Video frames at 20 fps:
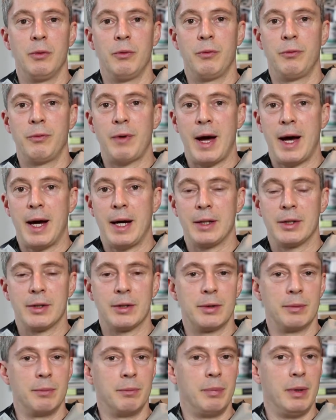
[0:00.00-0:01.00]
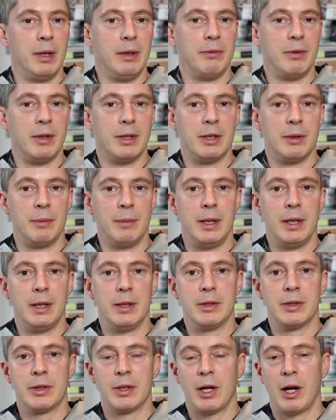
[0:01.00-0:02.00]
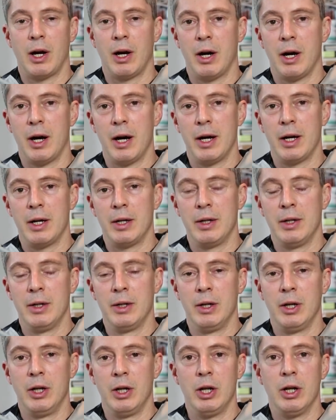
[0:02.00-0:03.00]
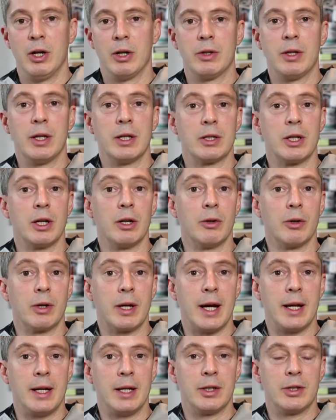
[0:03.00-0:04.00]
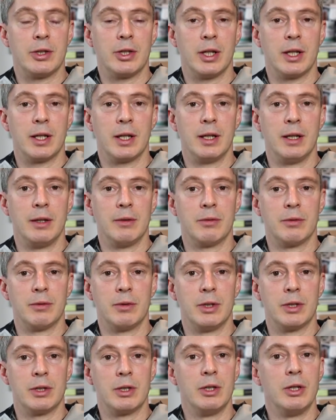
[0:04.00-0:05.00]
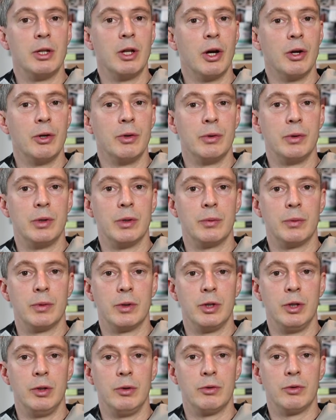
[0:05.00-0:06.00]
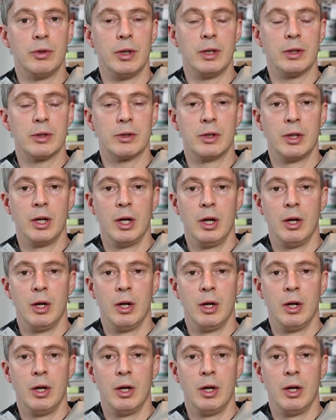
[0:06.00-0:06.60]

fats, B vitamins, iron, you know, things like organic chicken liver is loaded with nutrients.